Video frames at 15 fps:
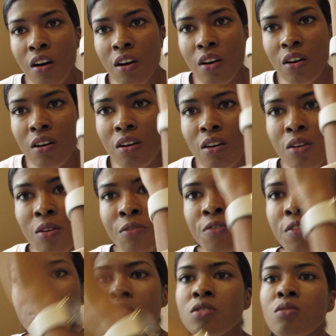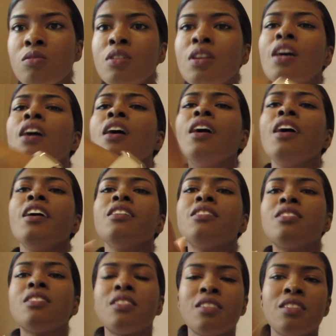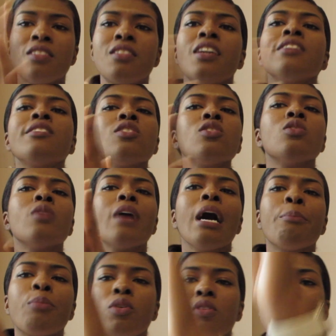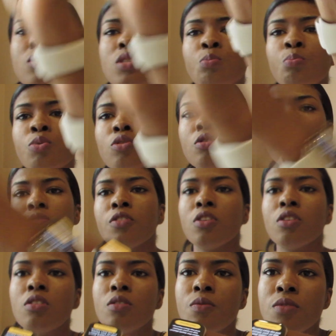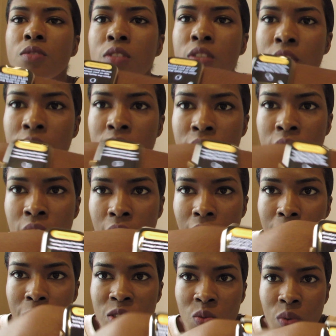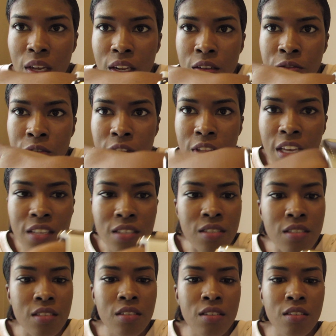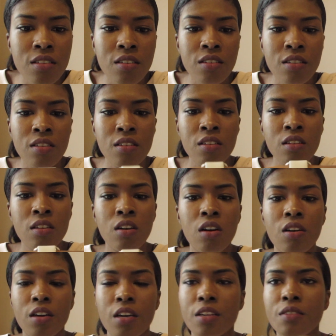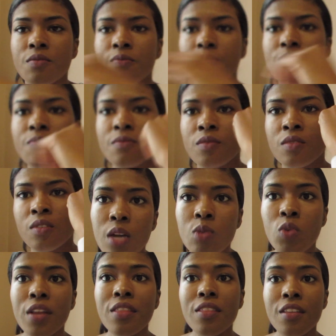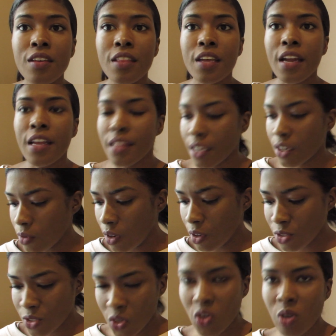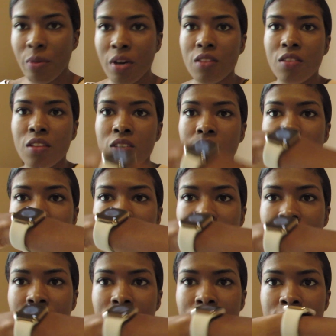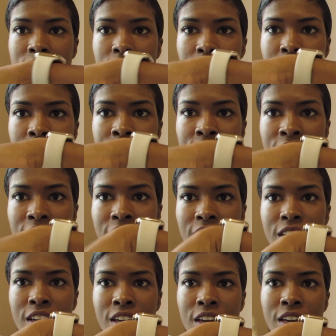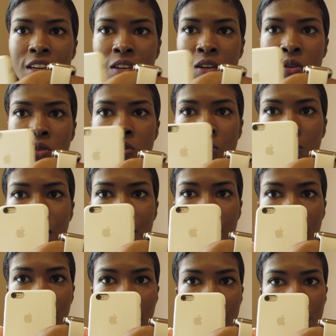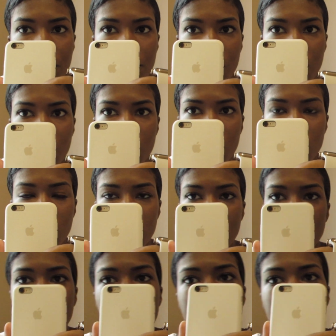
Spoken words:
Oh, it feels so nice. Thank you, Apple. This was beautiful. I was waiting for this. Okay. And one thing that I like also about this color is that it kind of goes with my iPhone too.